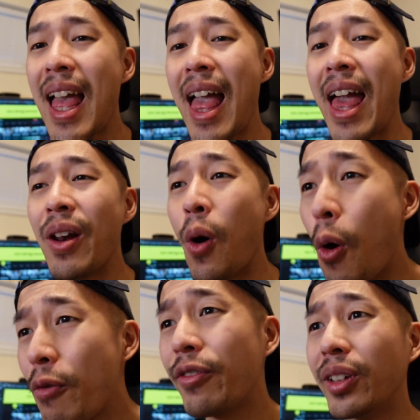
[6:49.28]
And
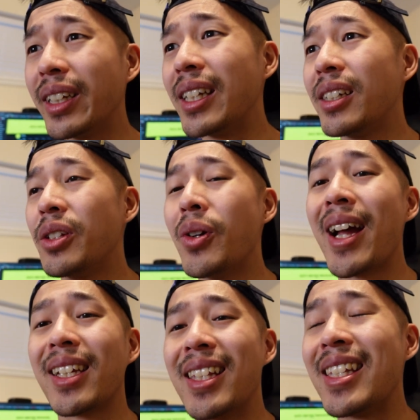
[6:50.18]
hopefully you
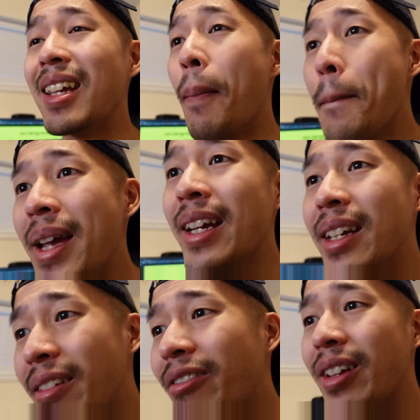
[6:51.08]
guys can see a
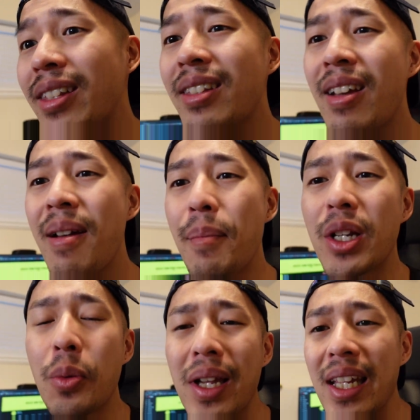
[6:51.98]
big difference
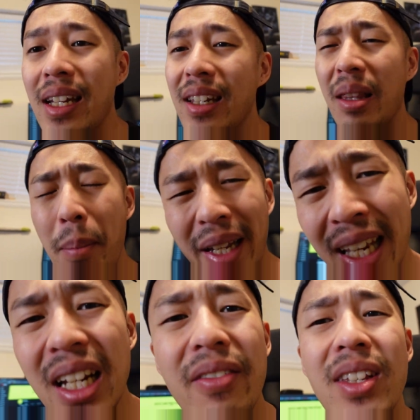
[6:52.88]
between the
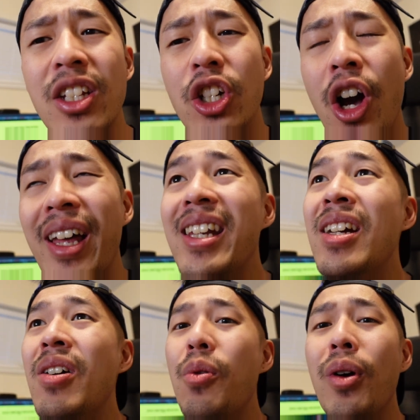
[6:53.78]
beginning of this shot,
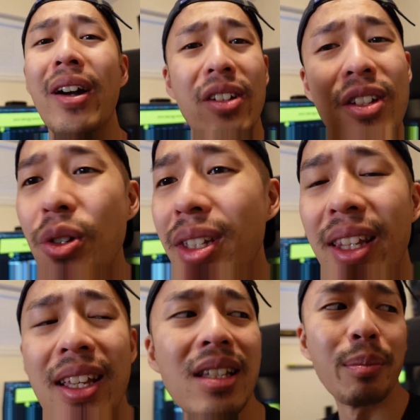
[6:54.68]
where I was just
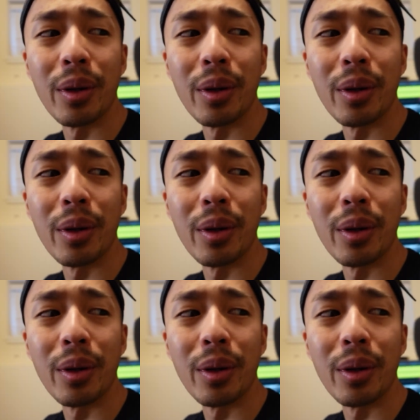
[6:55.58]
using this,